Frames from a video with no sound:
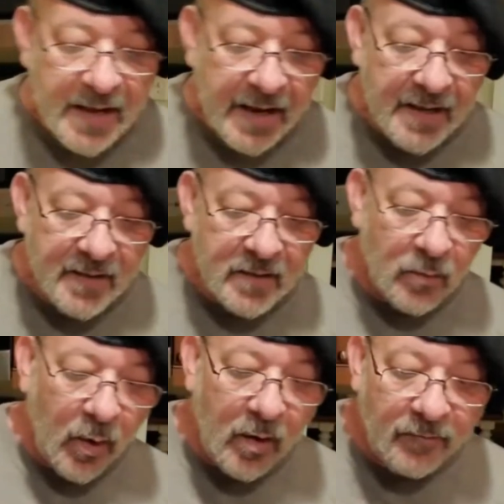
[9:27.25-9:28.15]
And then the
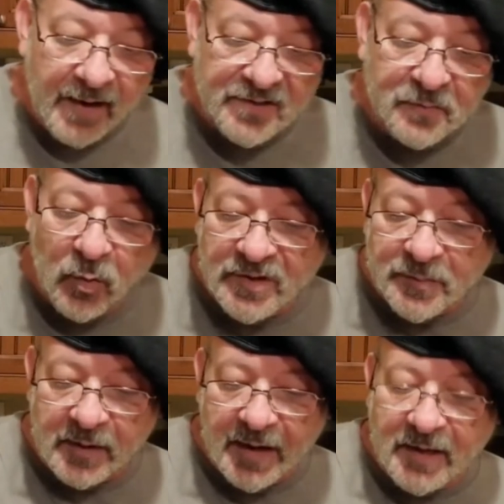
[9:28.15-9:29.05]
Rayovac
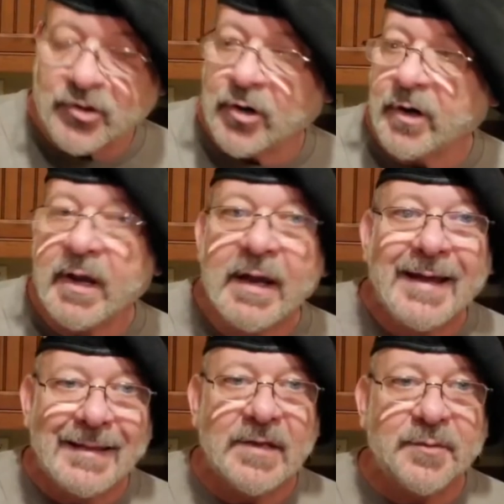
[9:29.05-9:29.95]
Sportsman lantern,
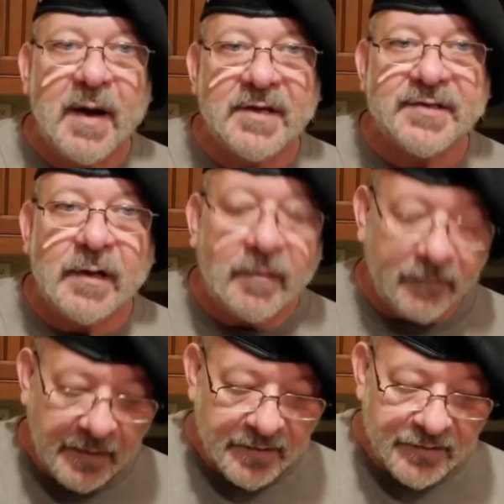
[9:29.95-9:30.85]
this by itself
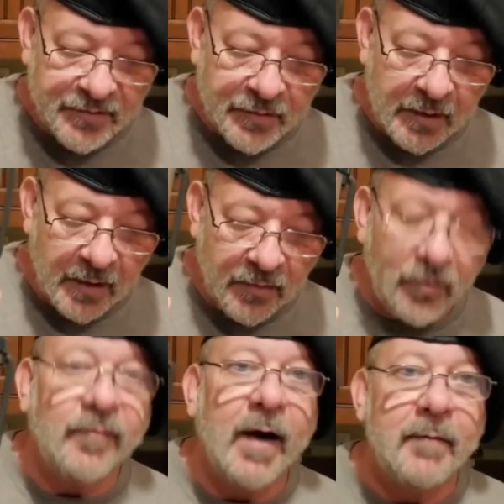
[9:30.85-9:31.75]
is
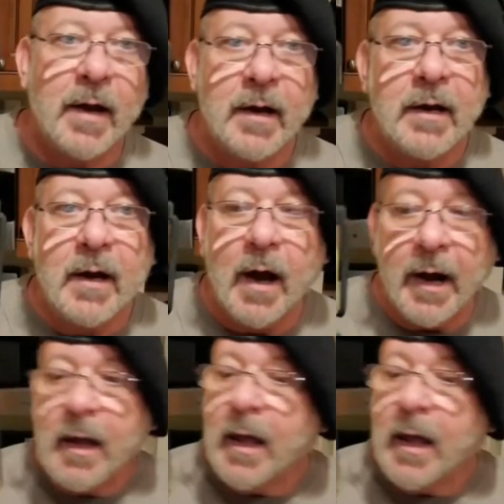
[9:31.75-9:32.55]
$35.99.